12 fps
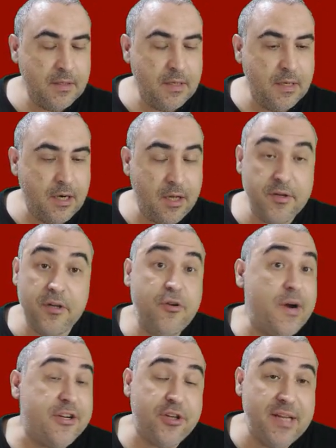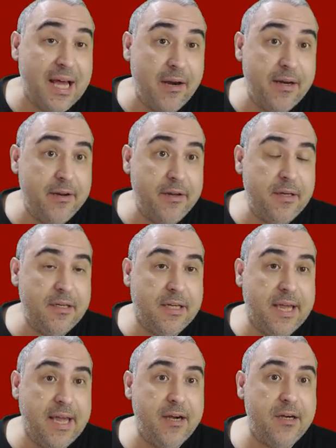Other directionality
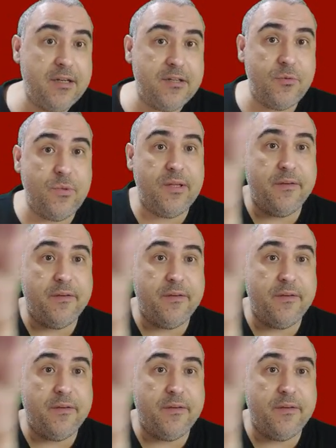indicators with